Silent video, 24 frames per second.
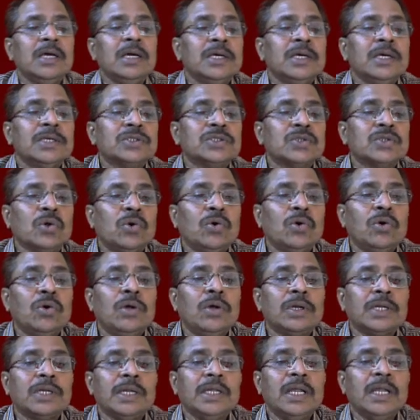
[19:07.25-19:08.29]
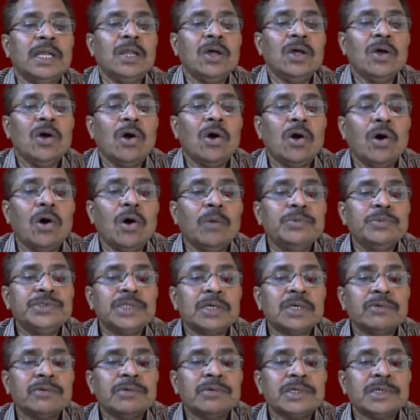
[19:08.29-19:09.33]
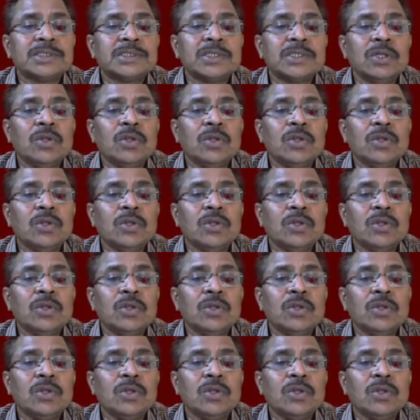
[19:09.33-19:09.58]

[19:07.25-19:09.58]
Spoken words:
So tunnel, observers